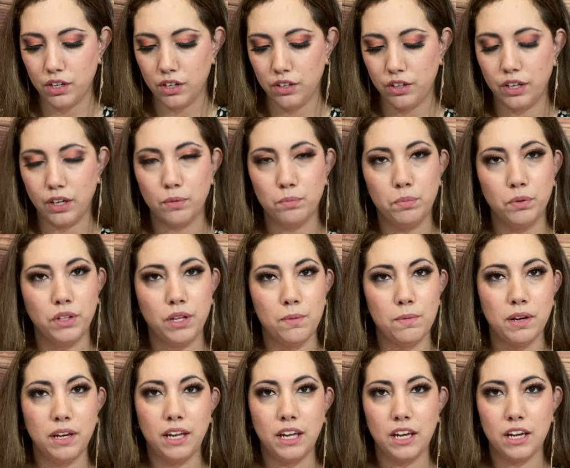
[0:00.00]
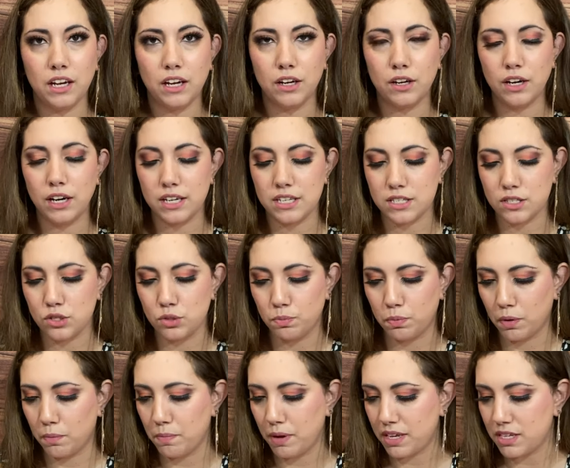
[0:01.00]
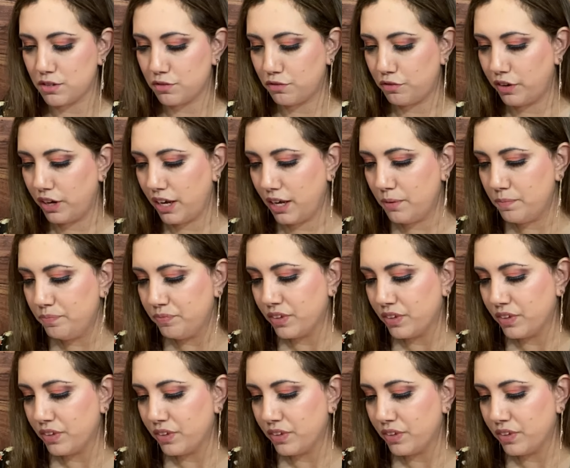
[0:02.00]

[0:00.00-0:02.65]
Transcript: You can put them in here. It's super mess free.